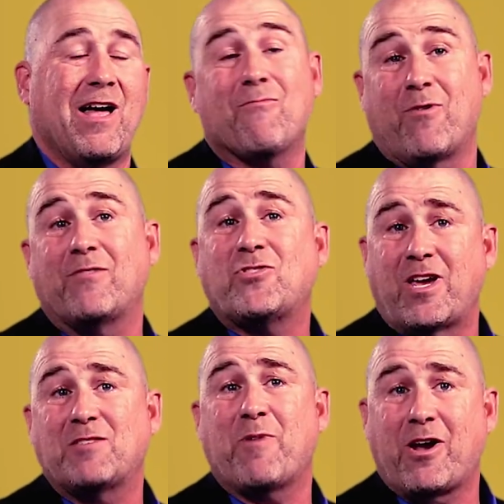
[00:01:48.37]
I would have
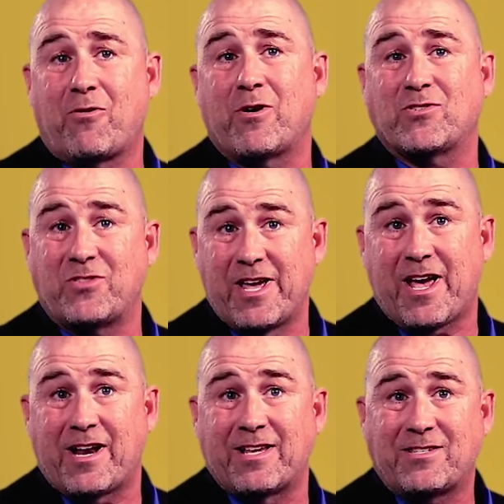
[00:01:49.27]
changed my careers
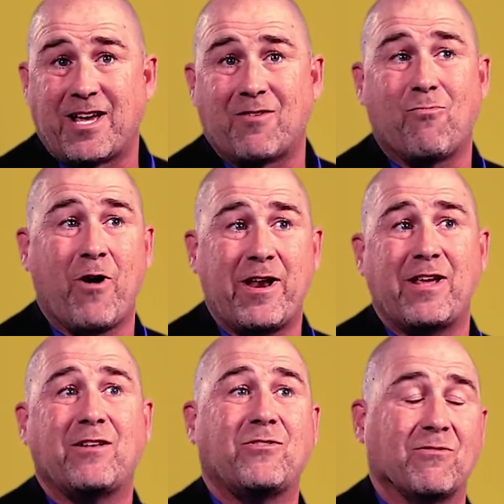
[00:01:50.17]
then instead of
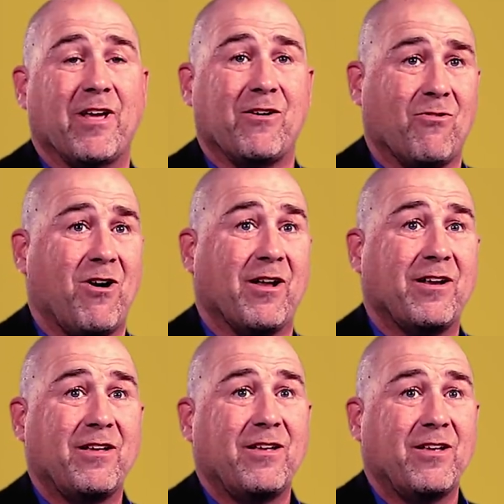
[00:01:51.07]
waiting till later on.